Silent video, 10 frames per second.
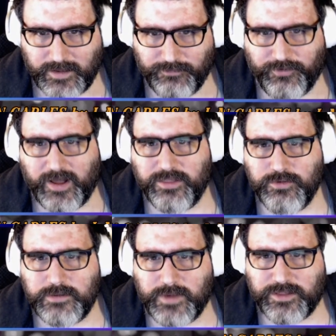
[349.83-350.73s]
Father
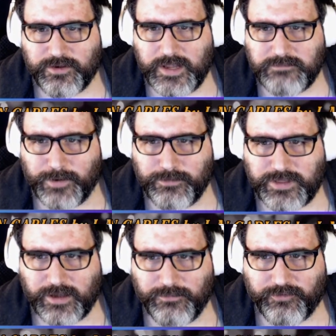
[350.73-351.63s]
and mother had both
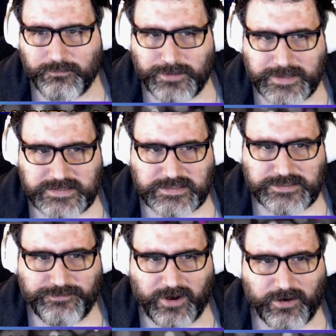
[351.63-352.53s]
come from places
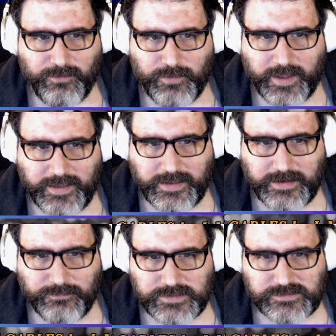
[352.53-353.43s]
far away, and
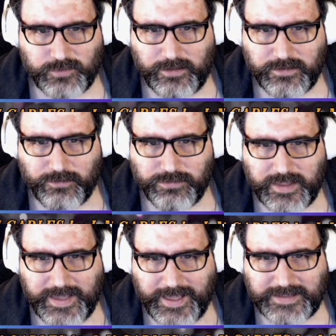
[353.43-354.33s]
it was well known
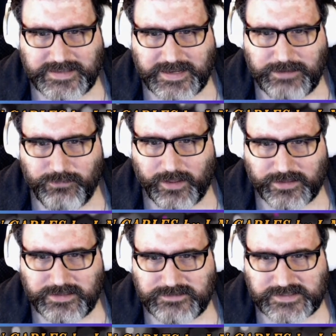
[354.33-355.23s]
they hadn't any
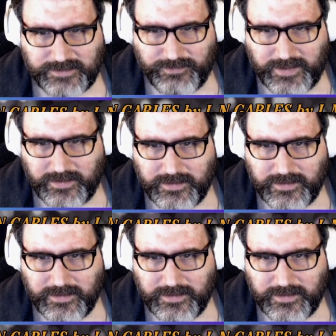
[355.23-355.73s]
relatives living.